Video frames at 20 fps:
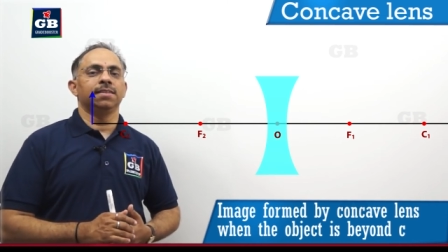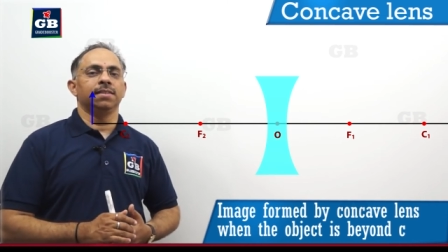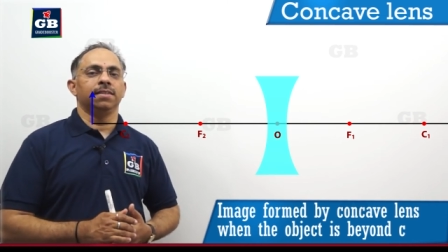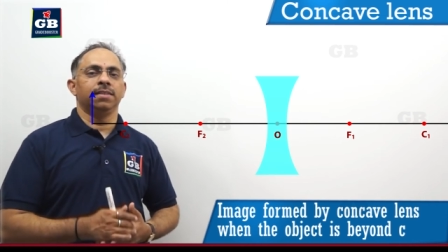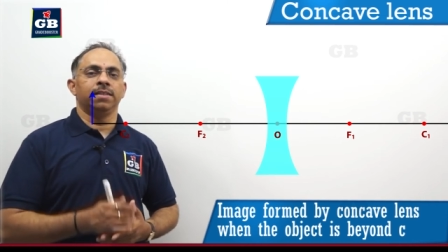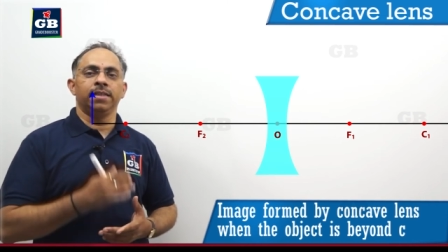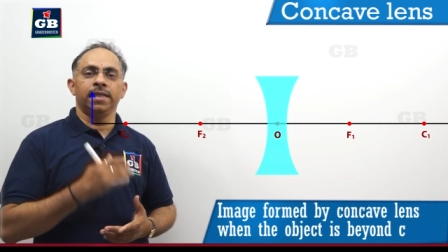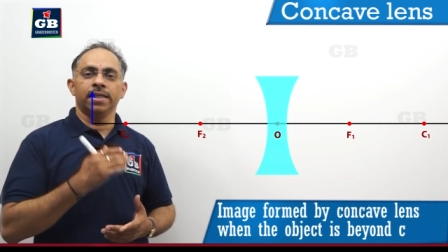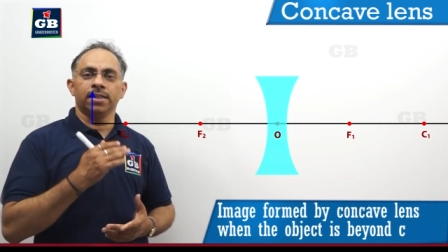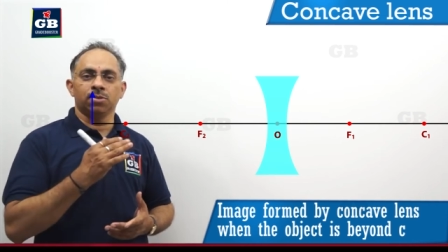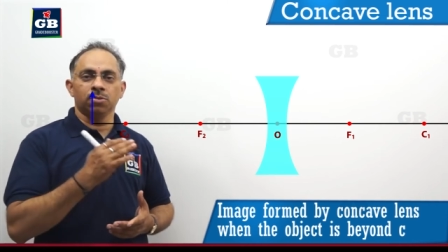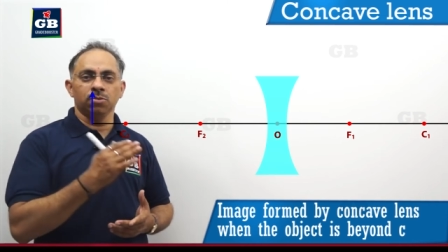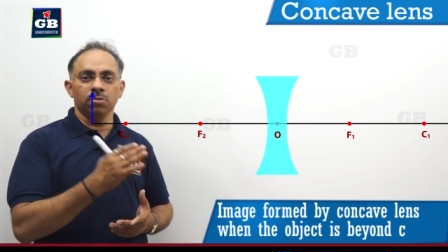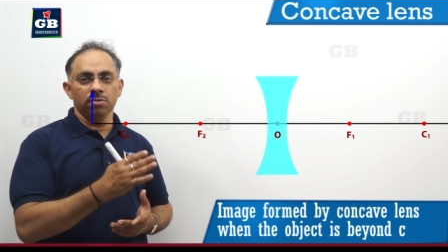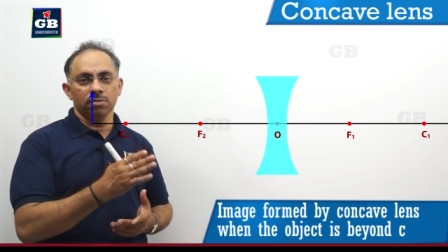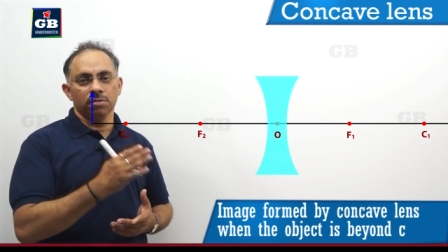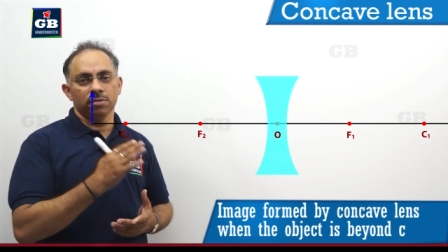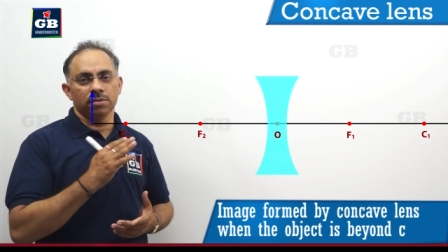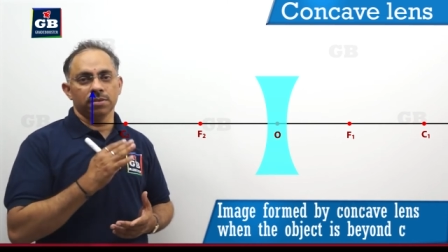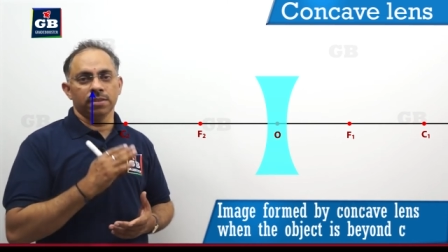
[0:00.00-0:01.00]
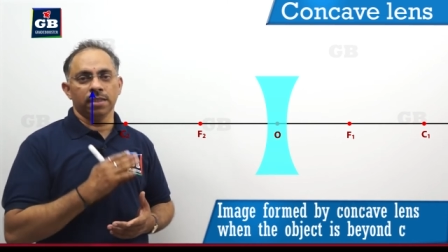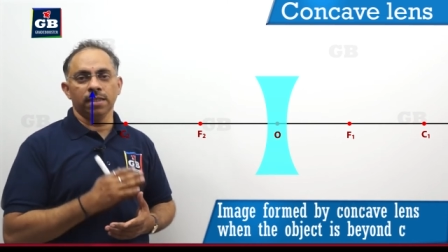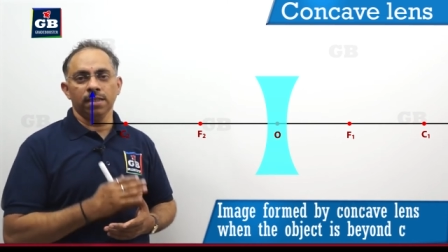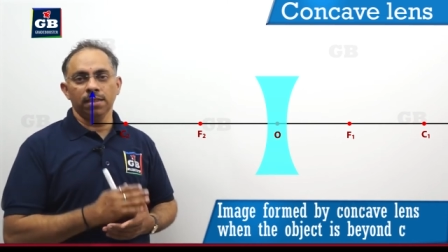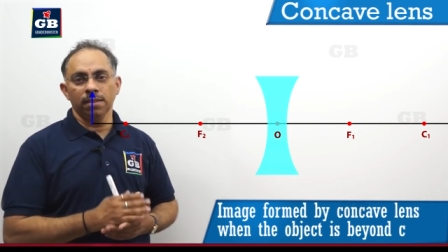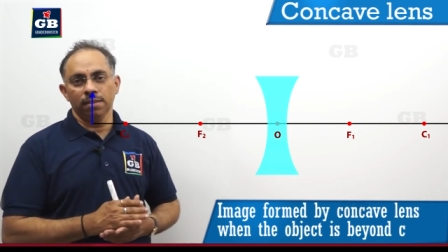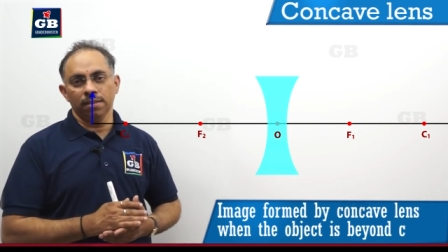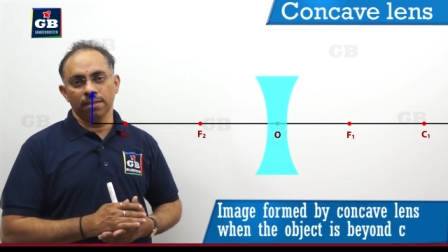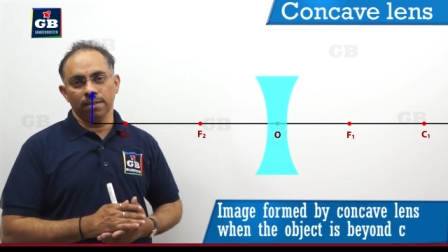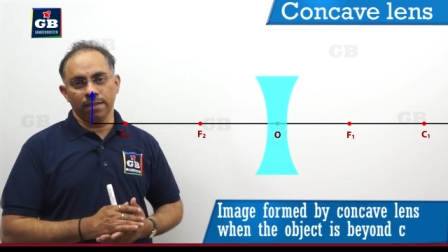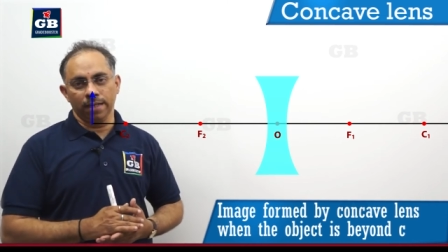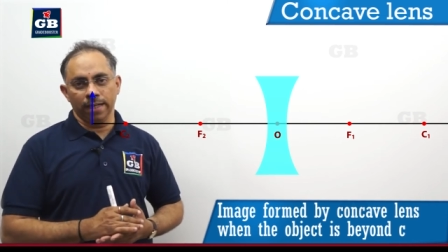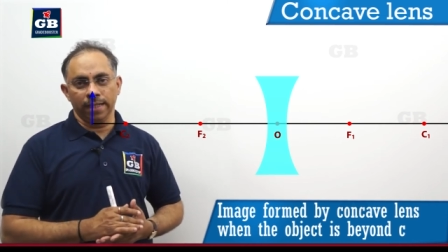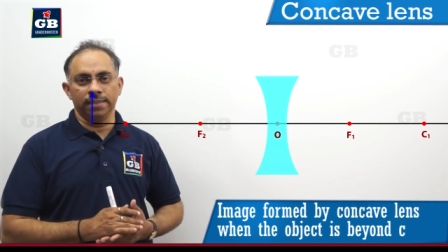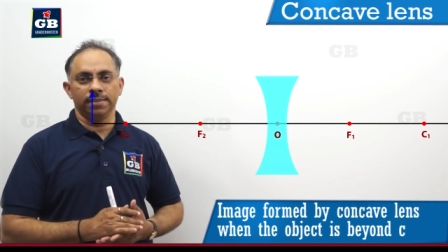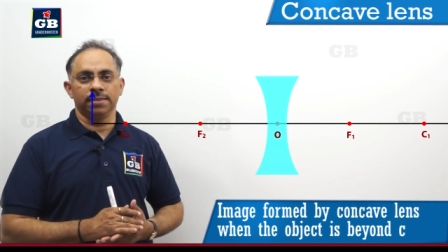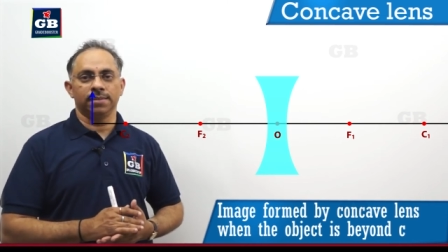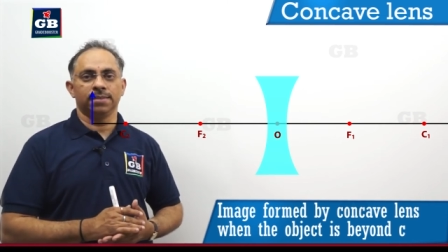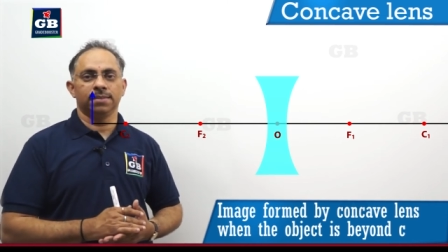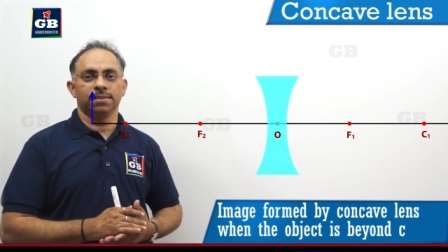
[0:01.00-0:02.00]
near to the
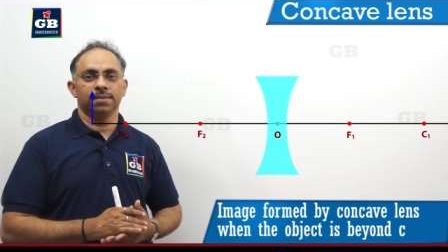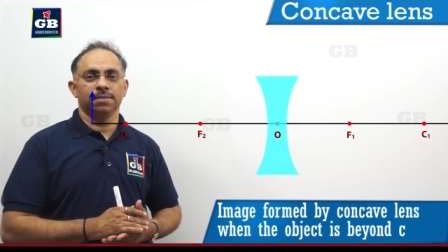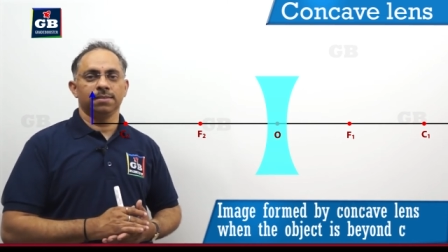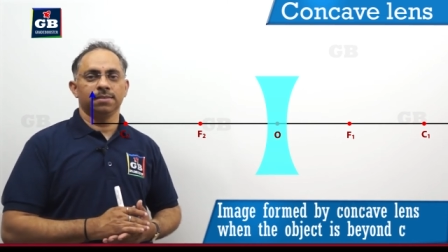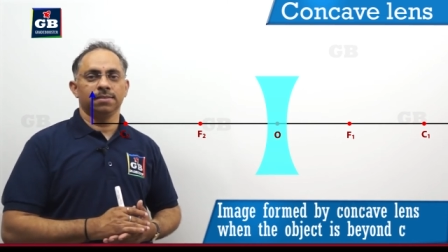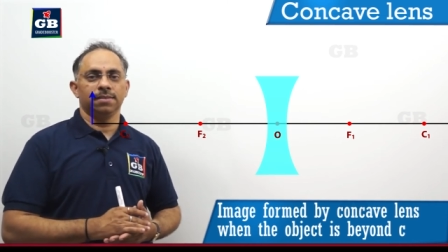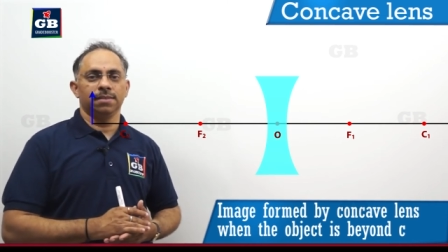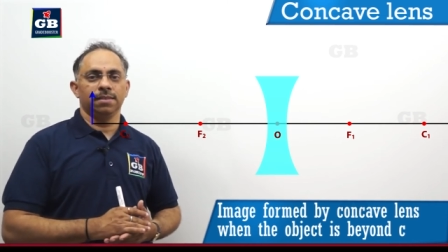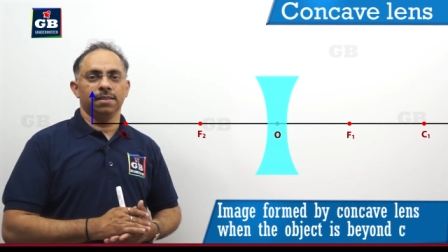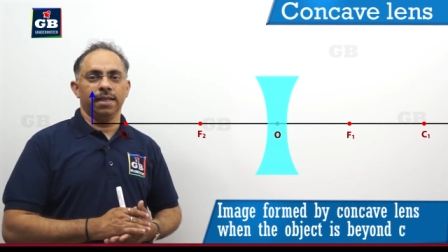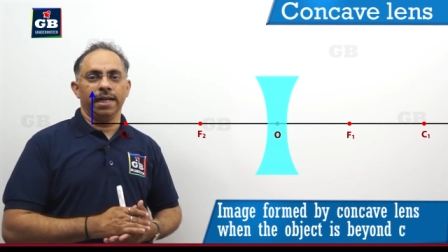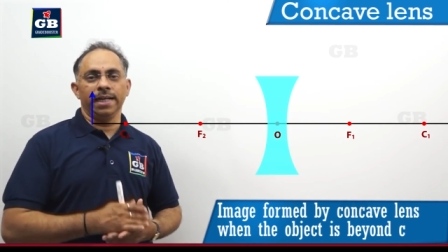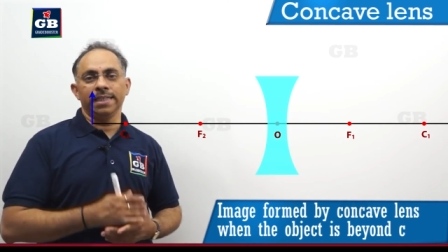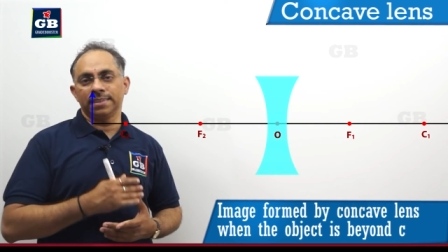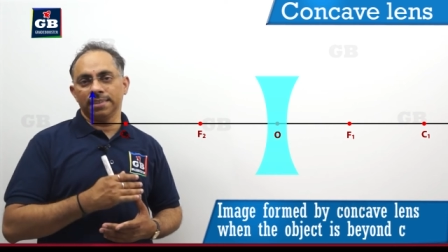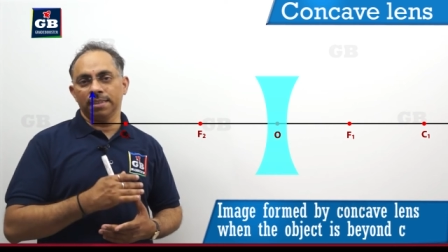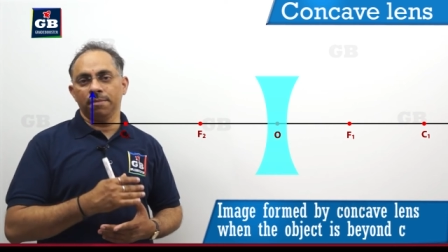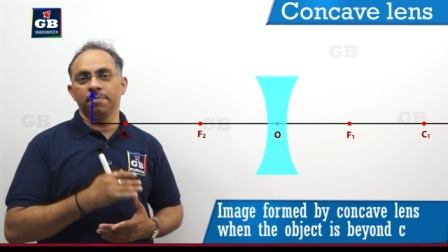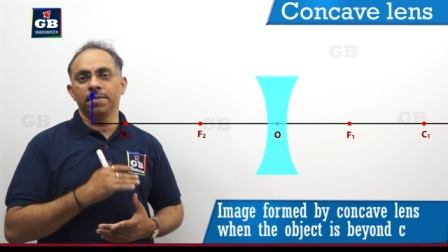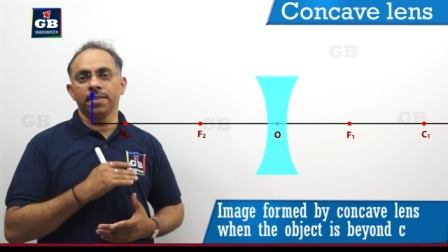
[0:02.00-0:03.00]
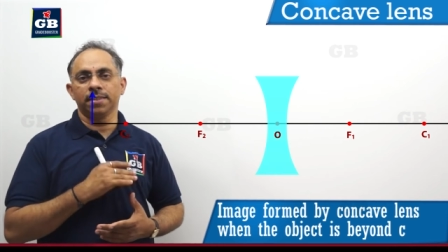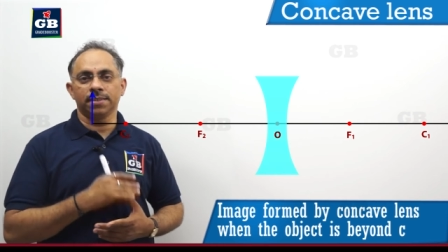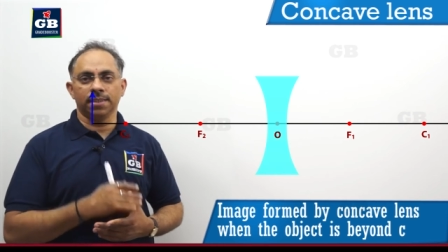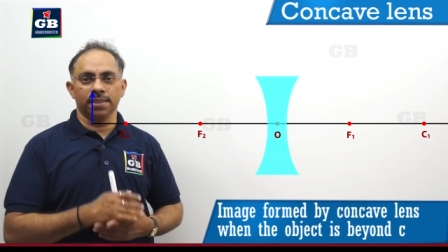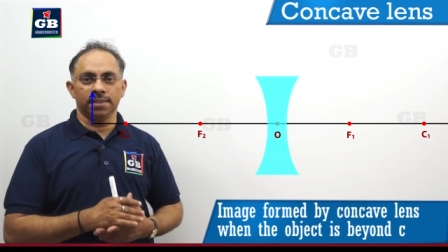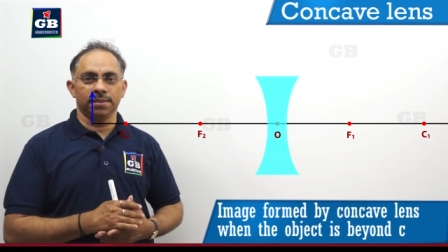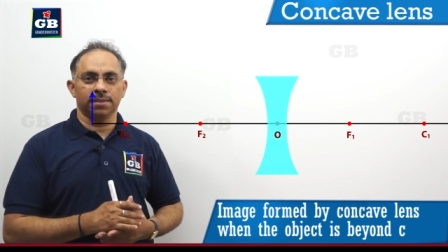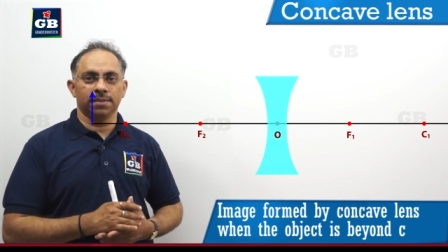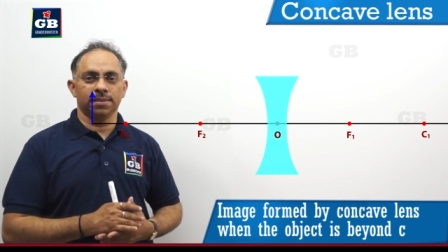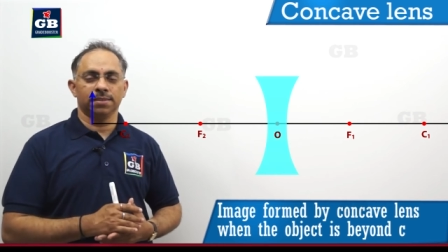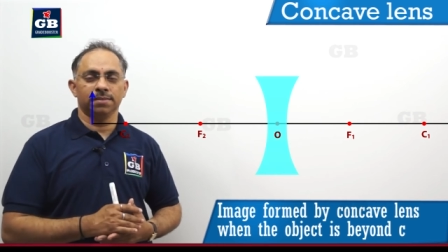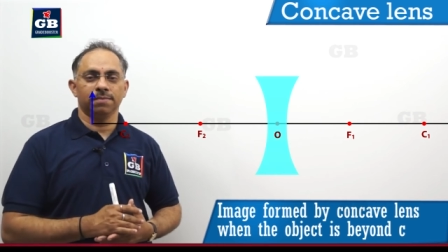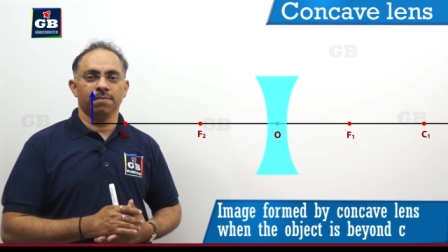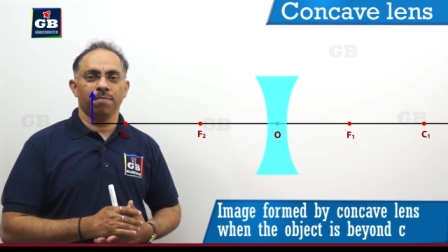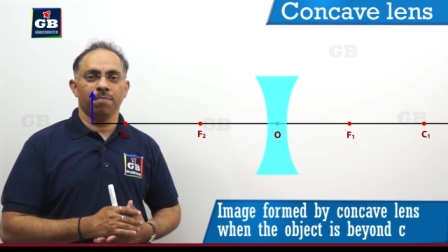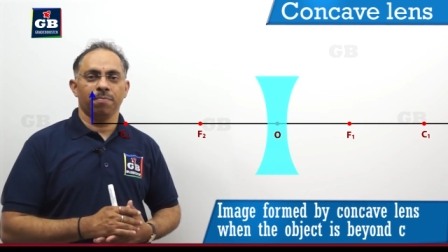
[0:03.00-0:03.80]
lens at some distance.